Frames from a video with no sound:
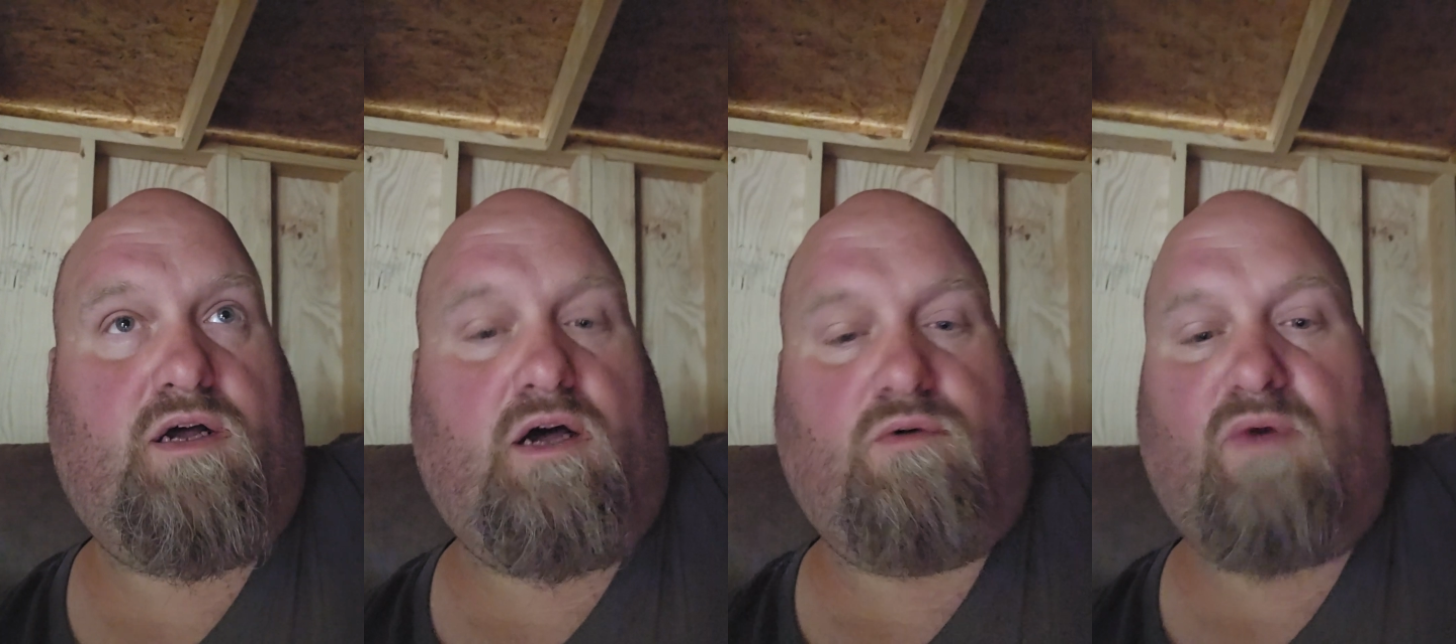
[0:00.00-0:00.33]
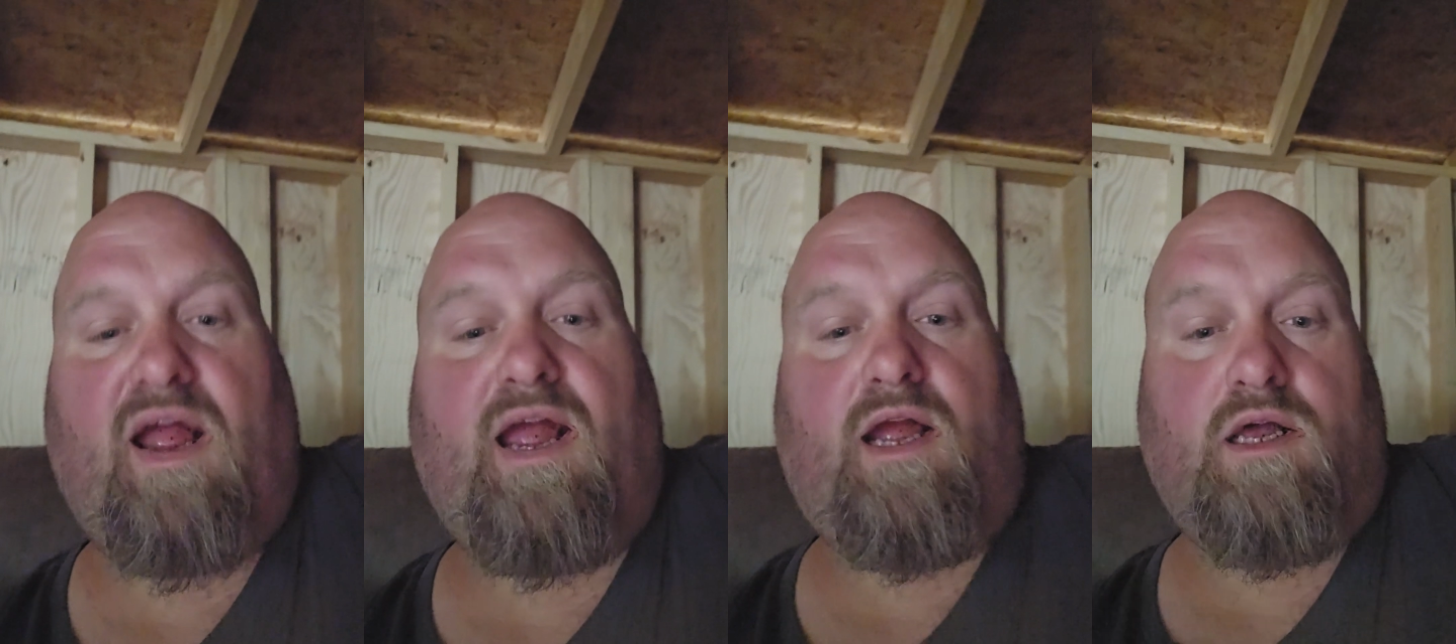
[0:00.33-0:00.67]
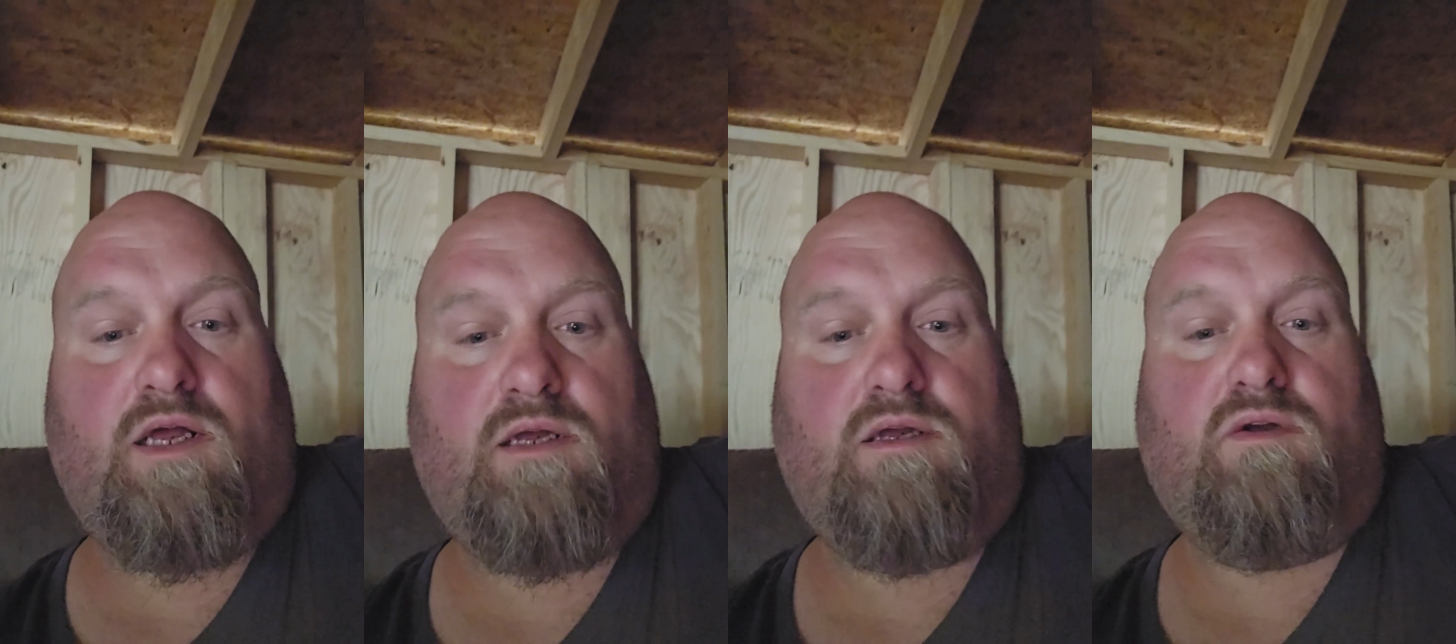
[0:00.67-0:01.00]
array,
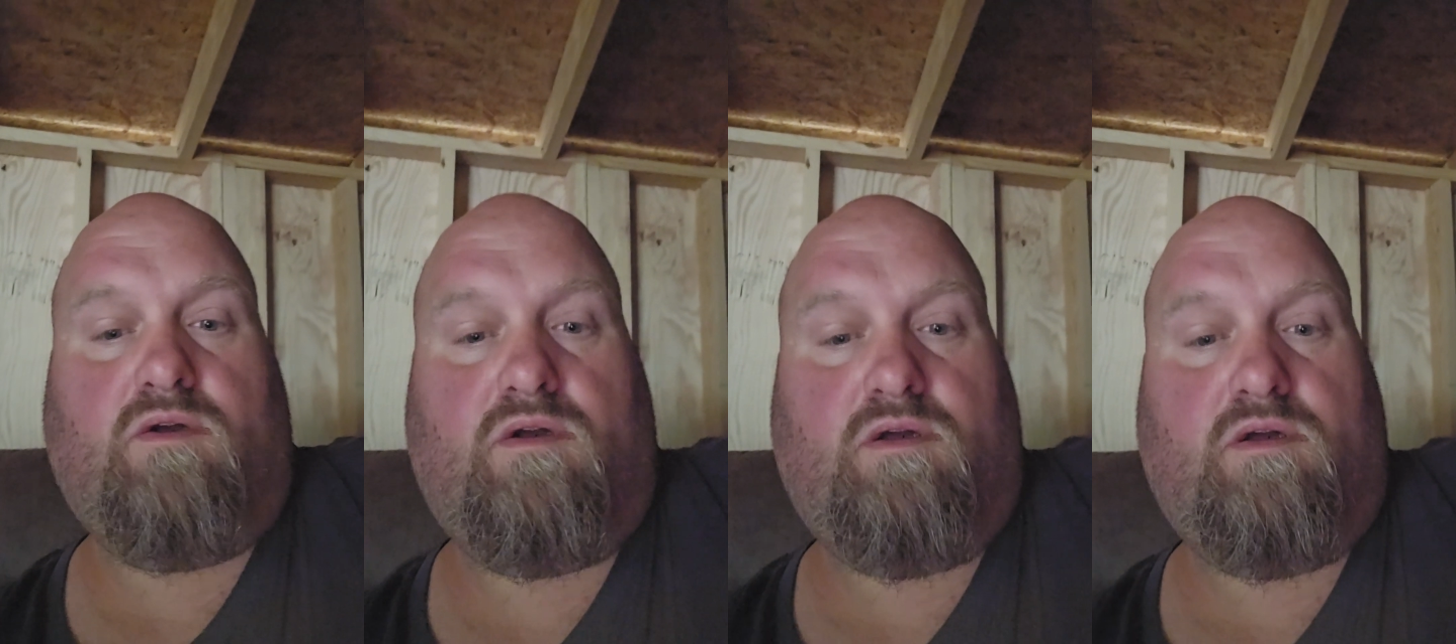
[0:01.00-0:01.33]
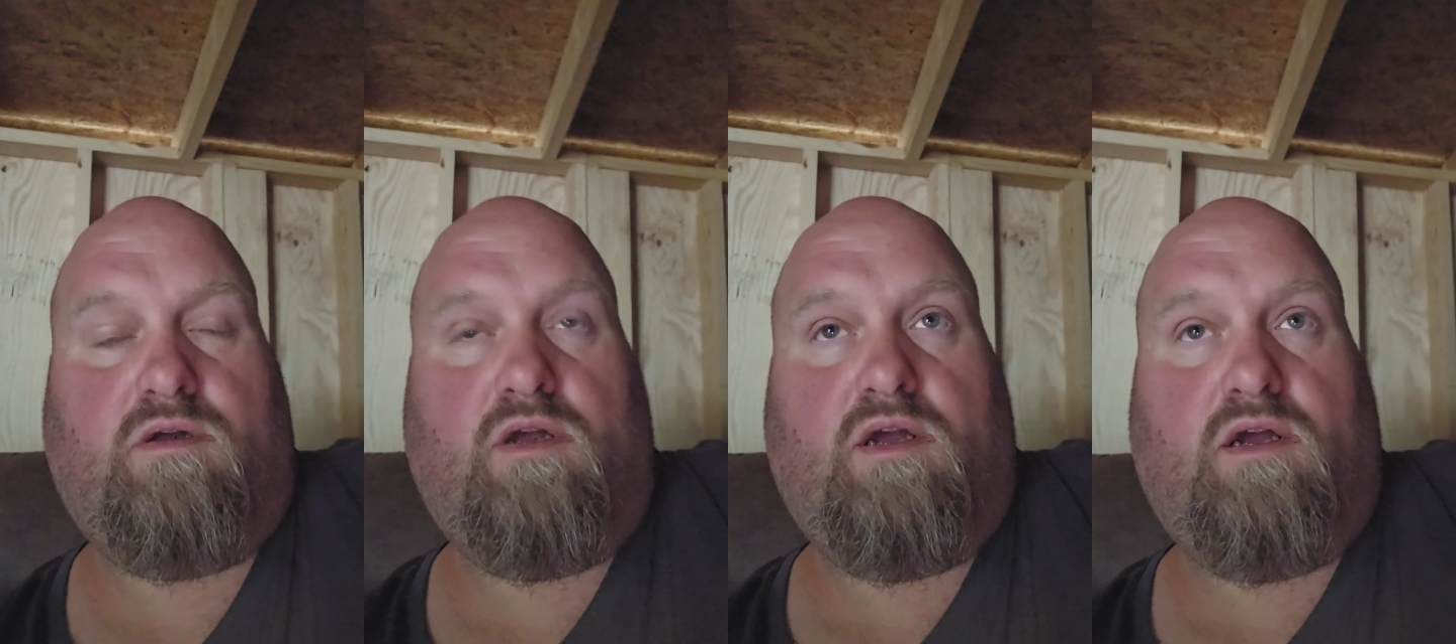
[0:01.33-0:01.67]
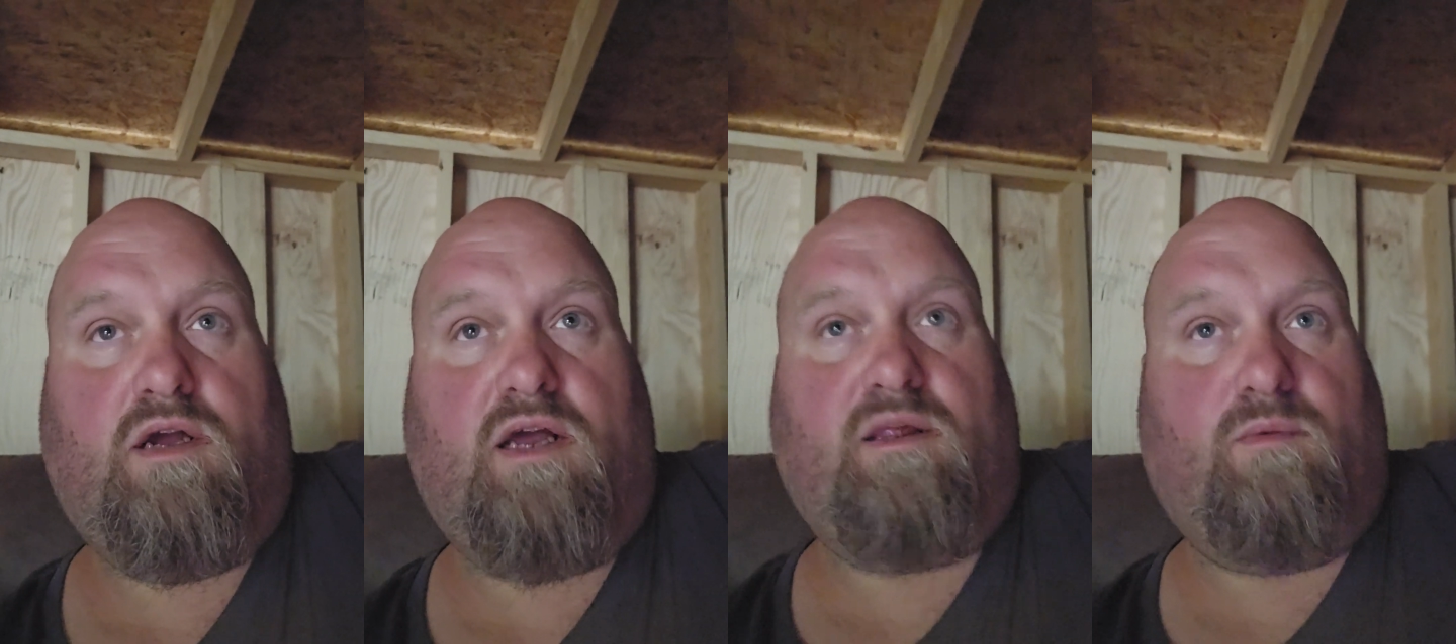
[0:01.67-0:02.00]

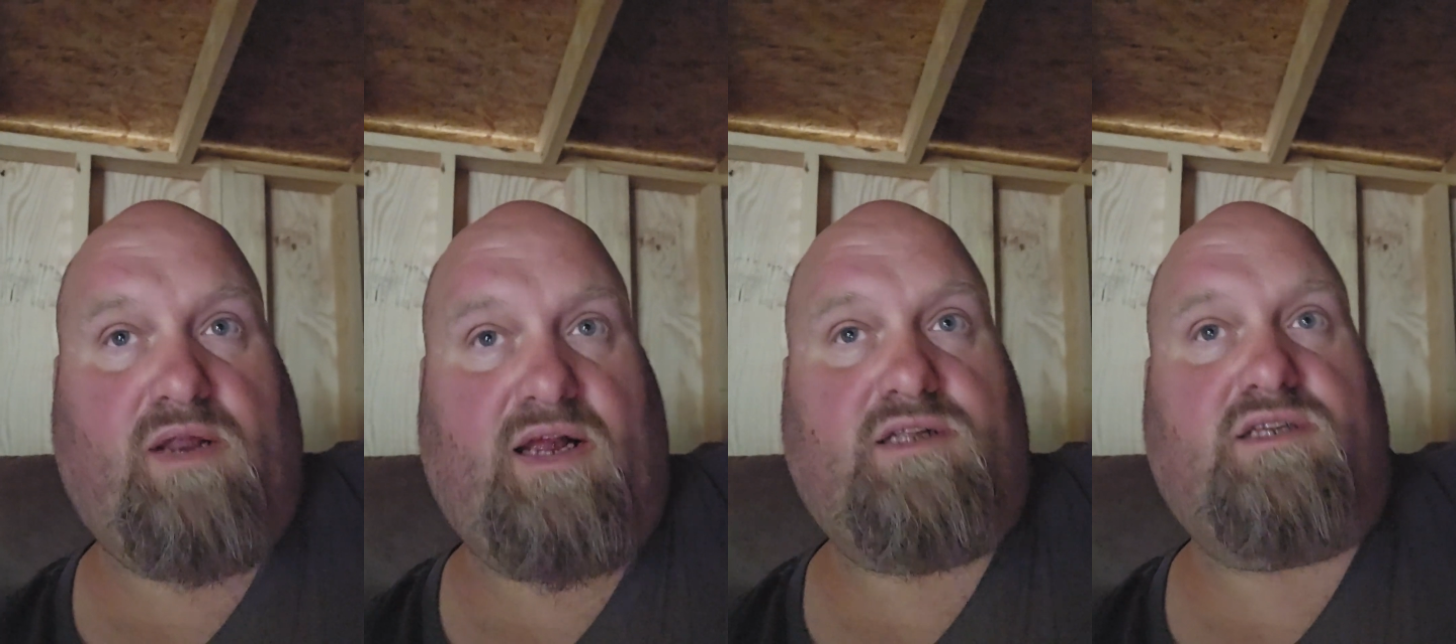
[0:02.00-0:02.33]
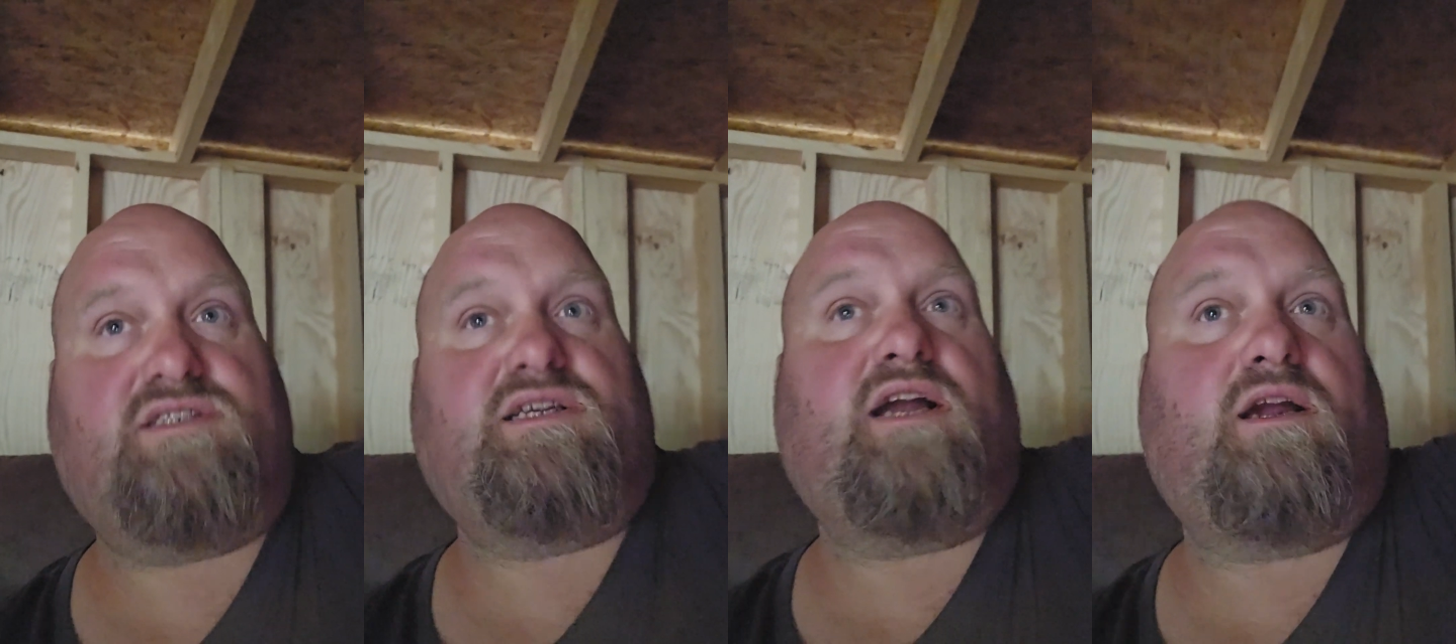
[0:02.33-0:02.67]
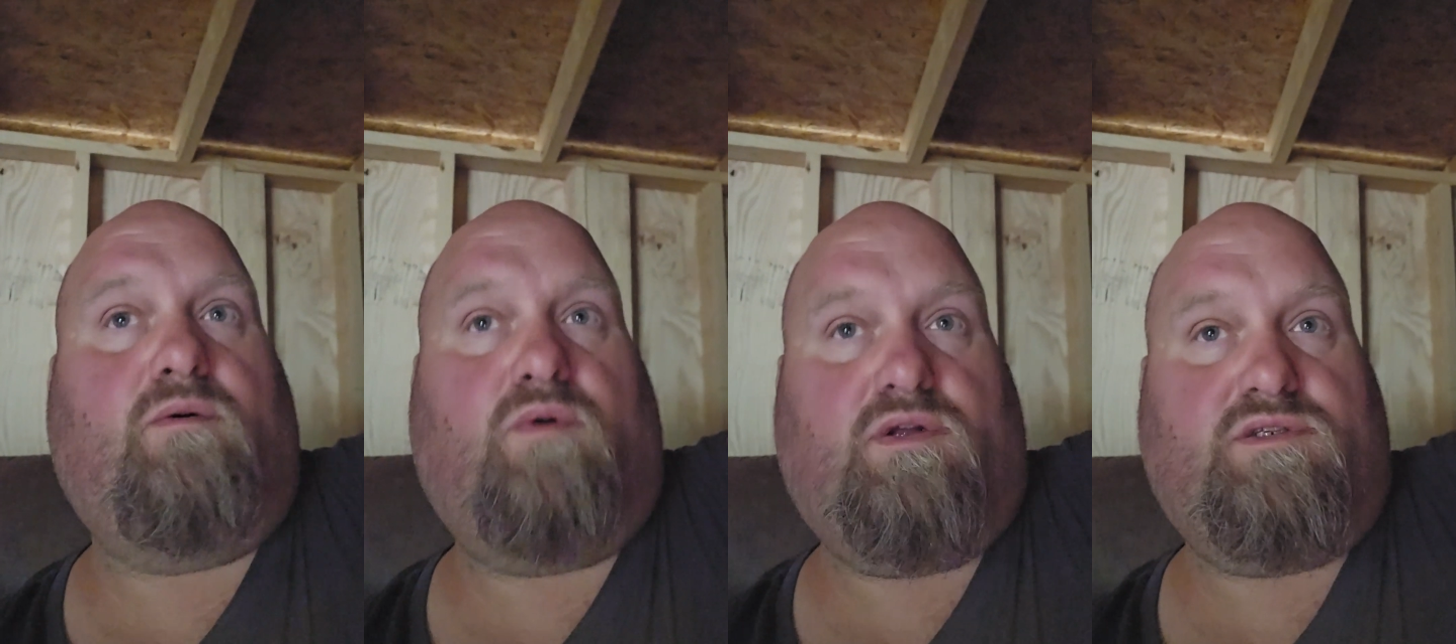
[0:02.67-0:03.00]
and then when I get the
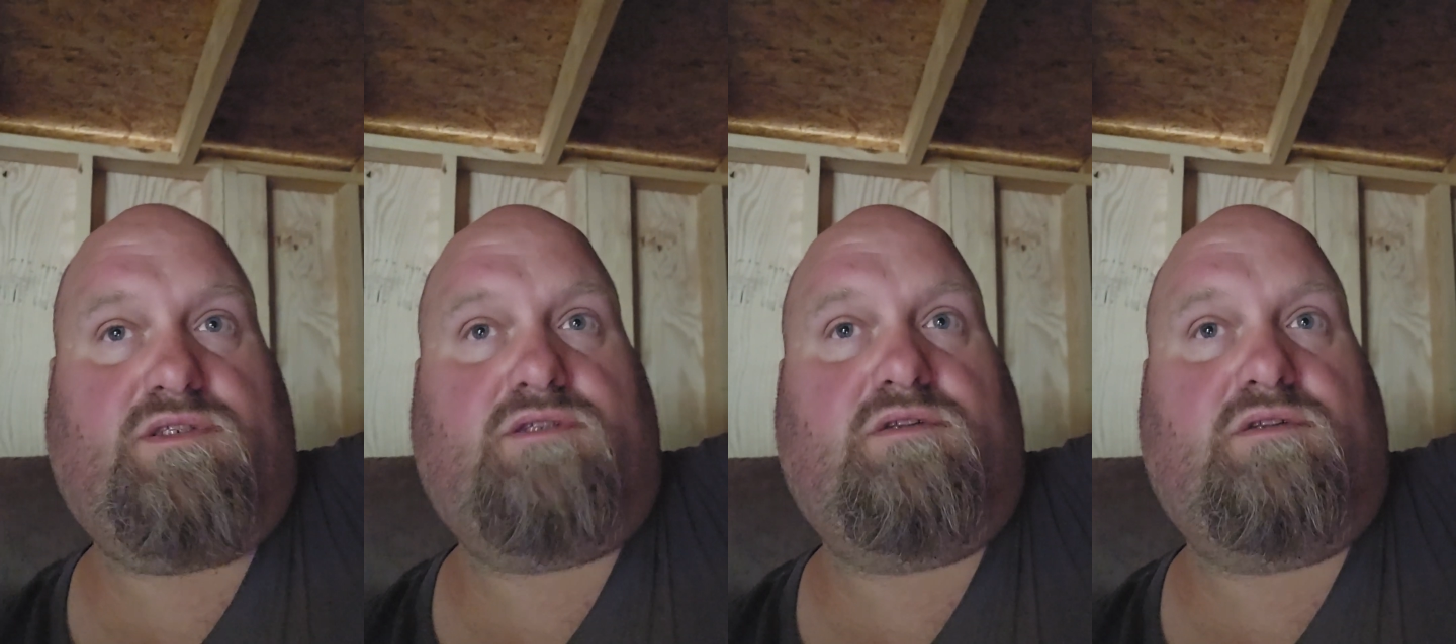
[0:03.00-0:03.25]
second ones,